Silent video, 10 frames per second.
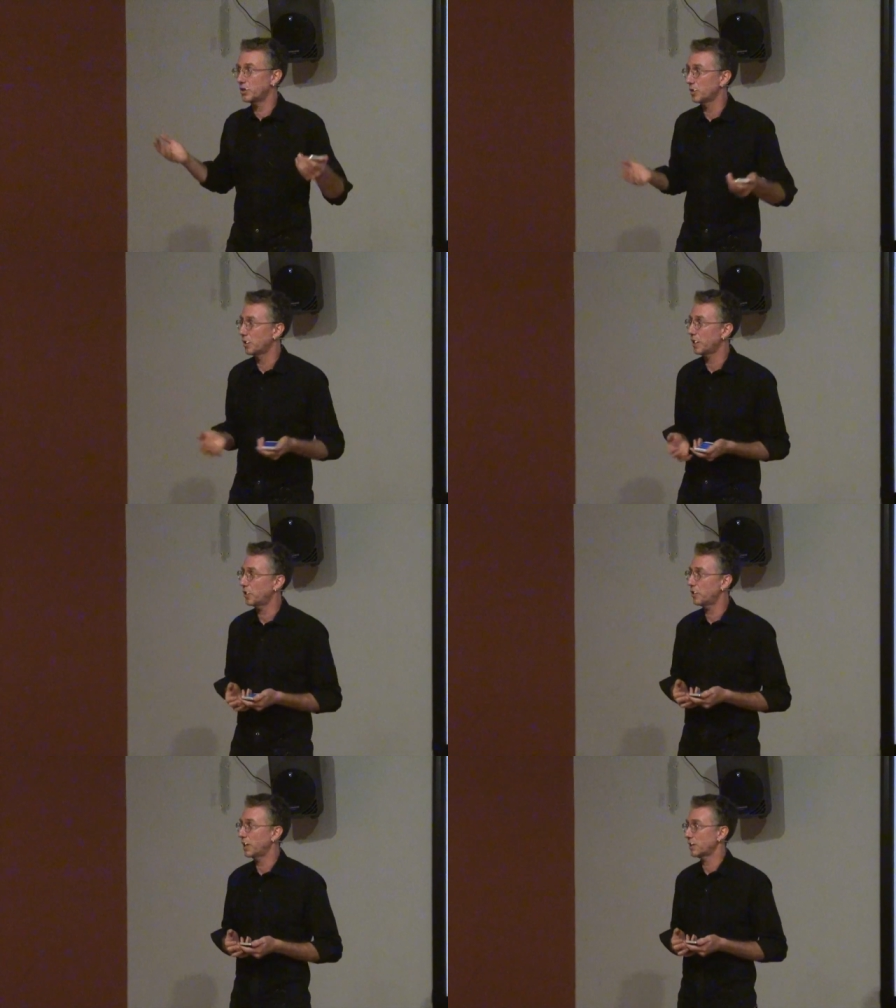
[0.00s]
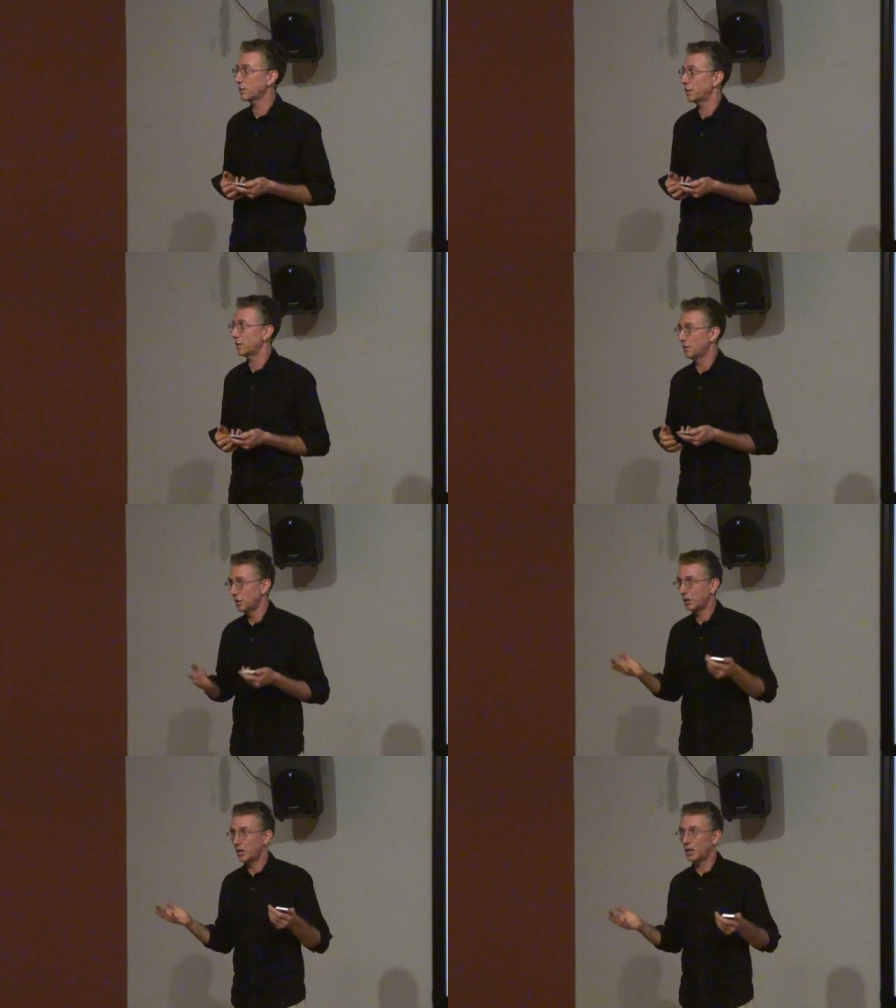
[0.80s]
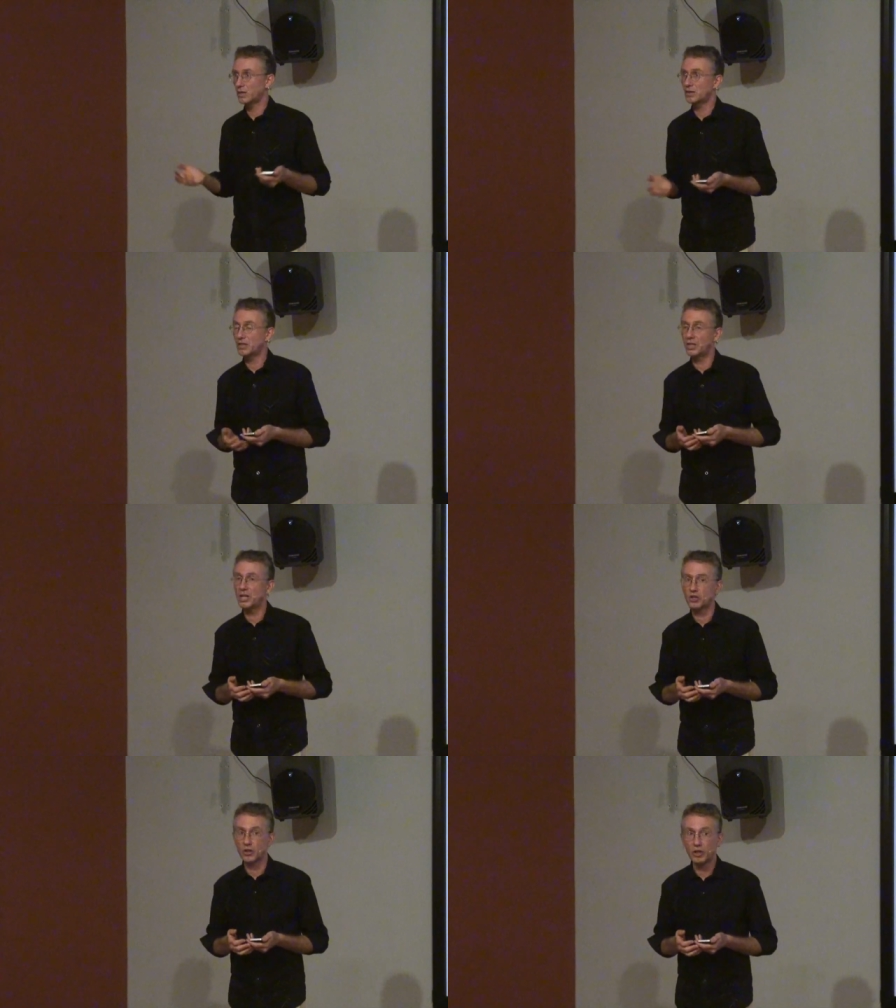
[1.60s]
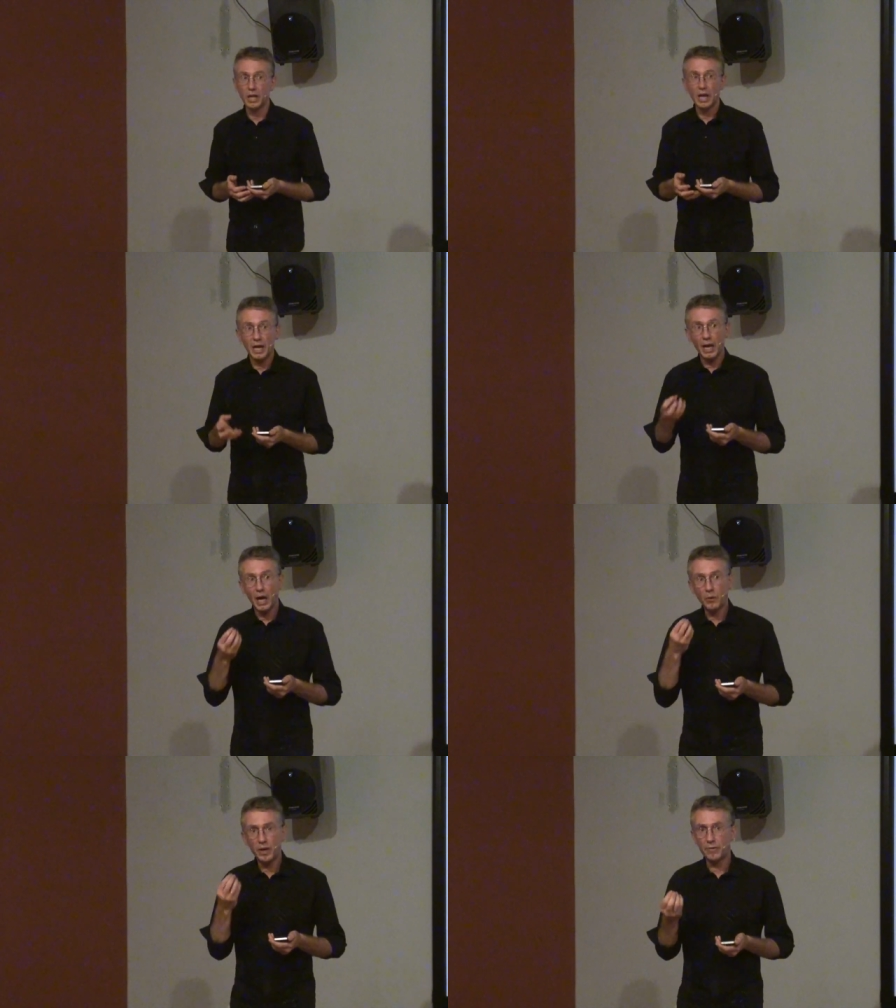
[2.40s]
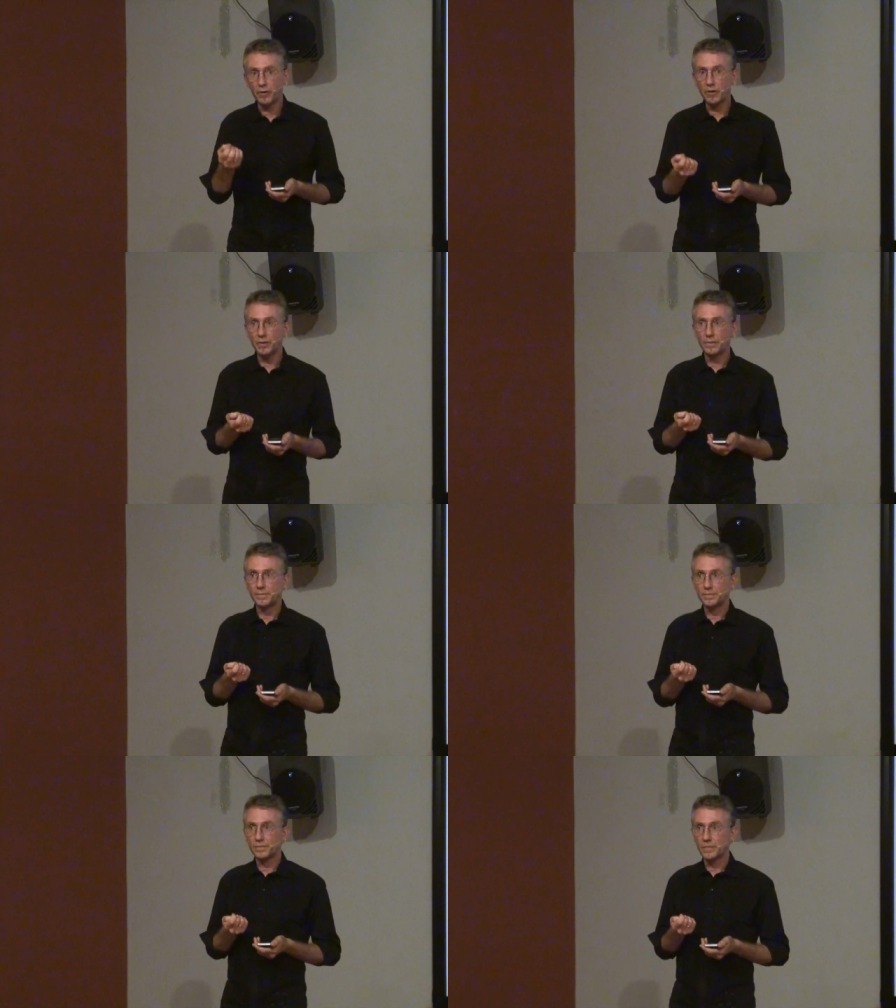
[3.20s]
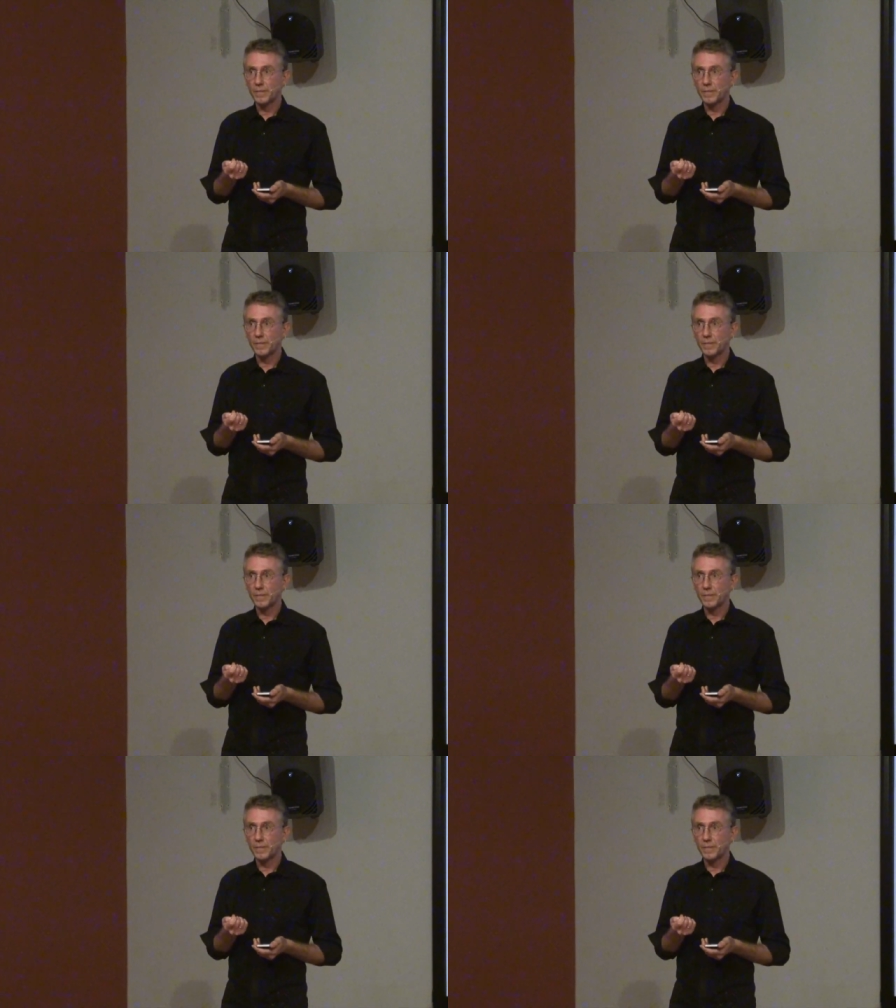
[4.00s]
learned it, you know, later as a as a teenager. However,